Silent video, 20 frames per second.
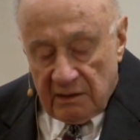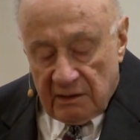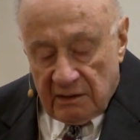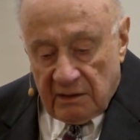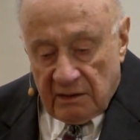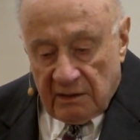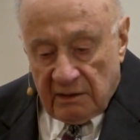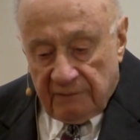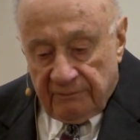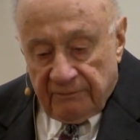
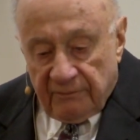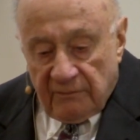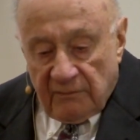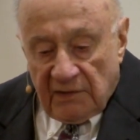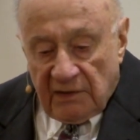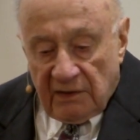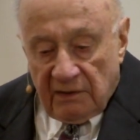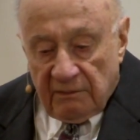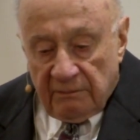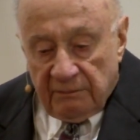Um,
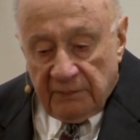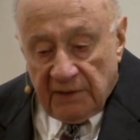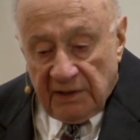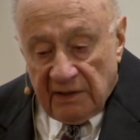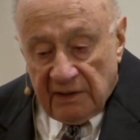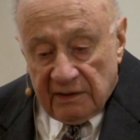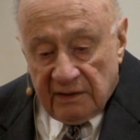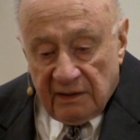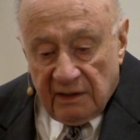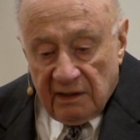
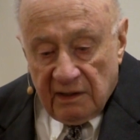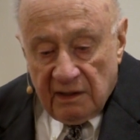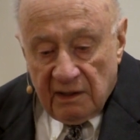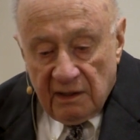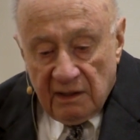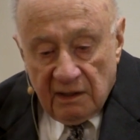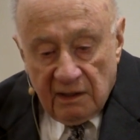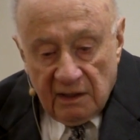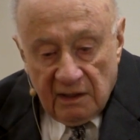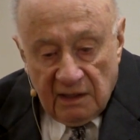but
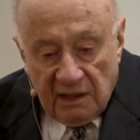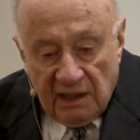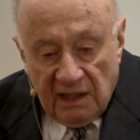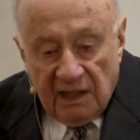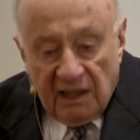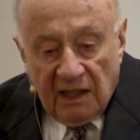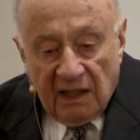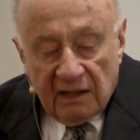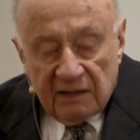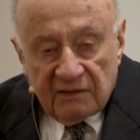
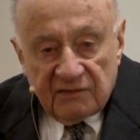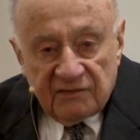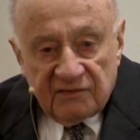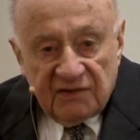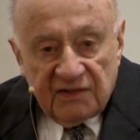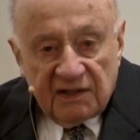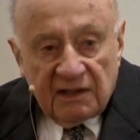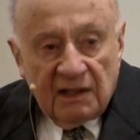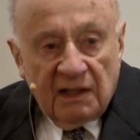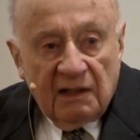he got
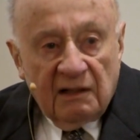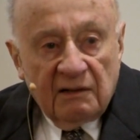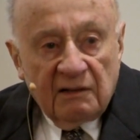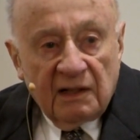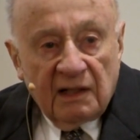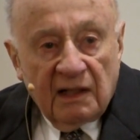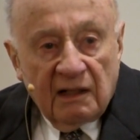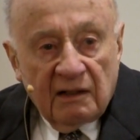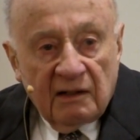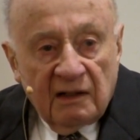six,
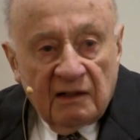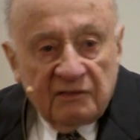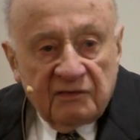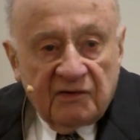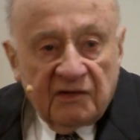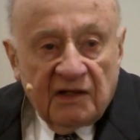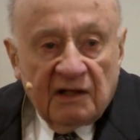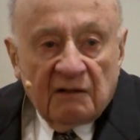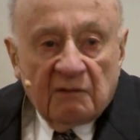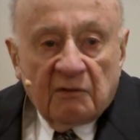he his
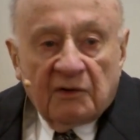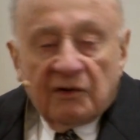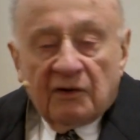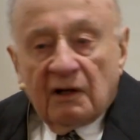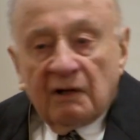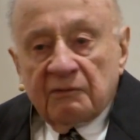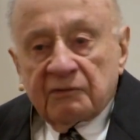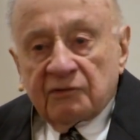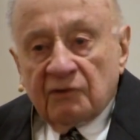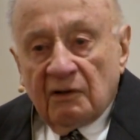deal with
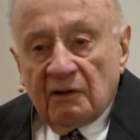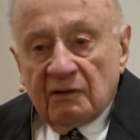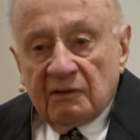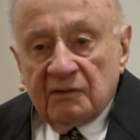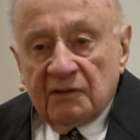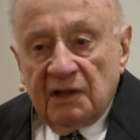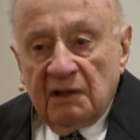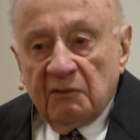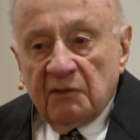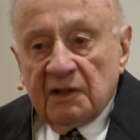
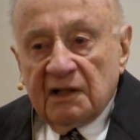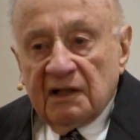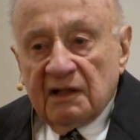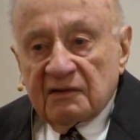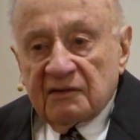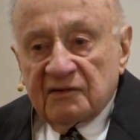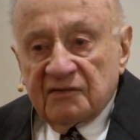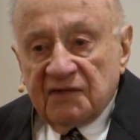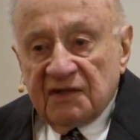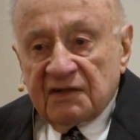Armstrong's. He would
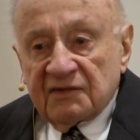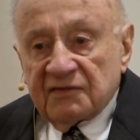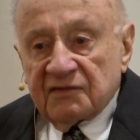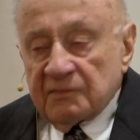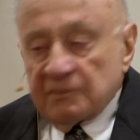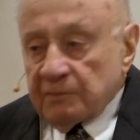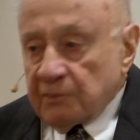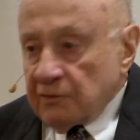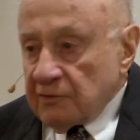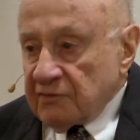get six
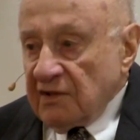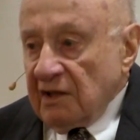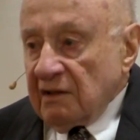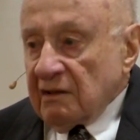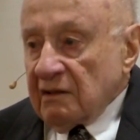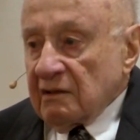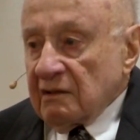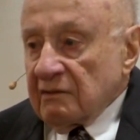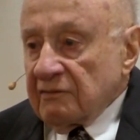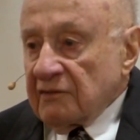
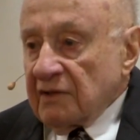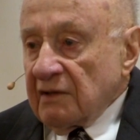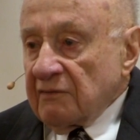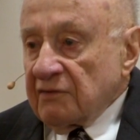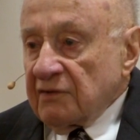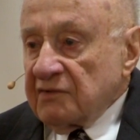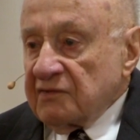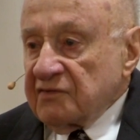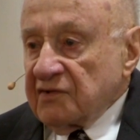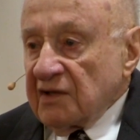percent of
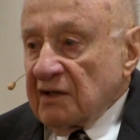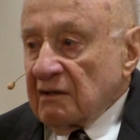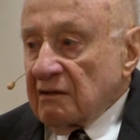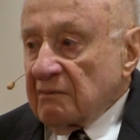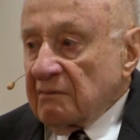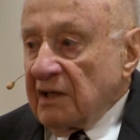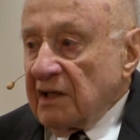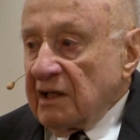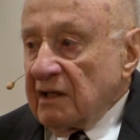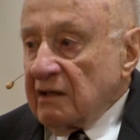every
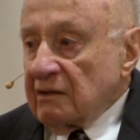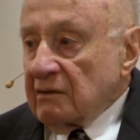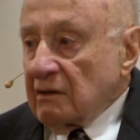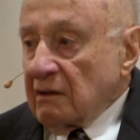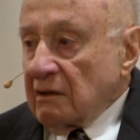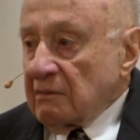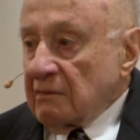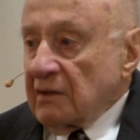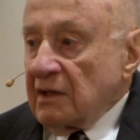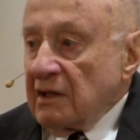sale made in
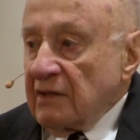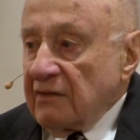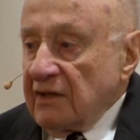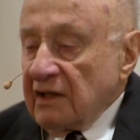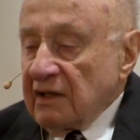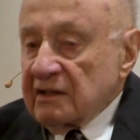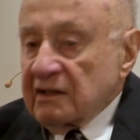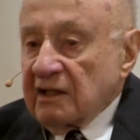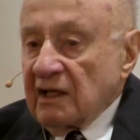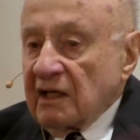Arm
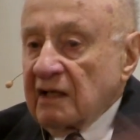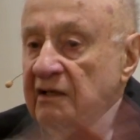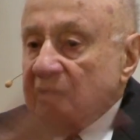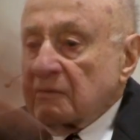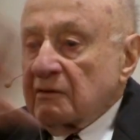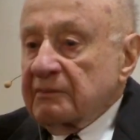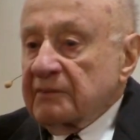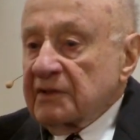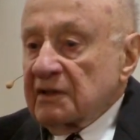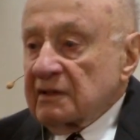the
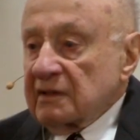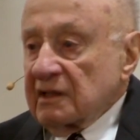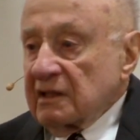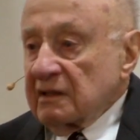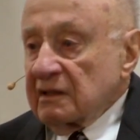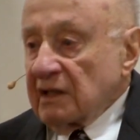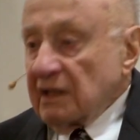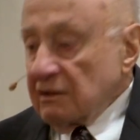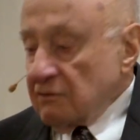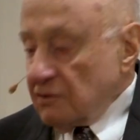entire
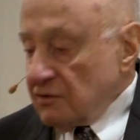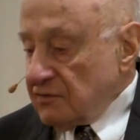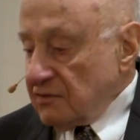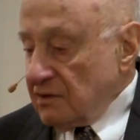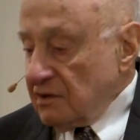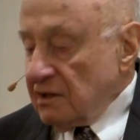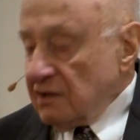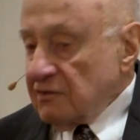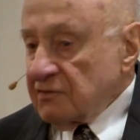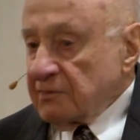building, not
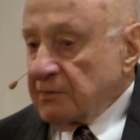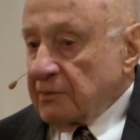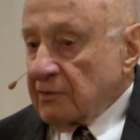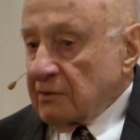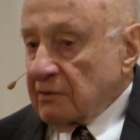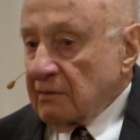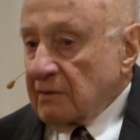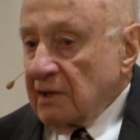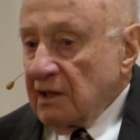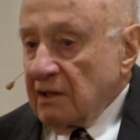just in his
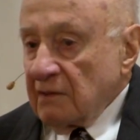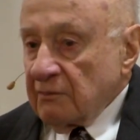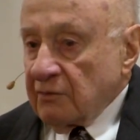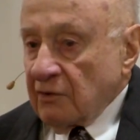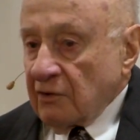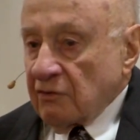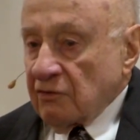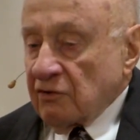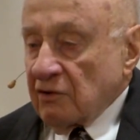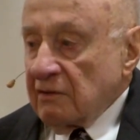por
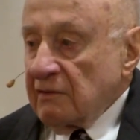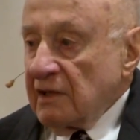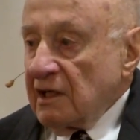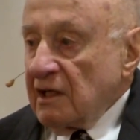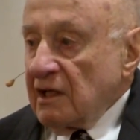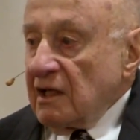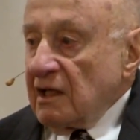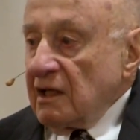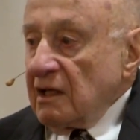portion.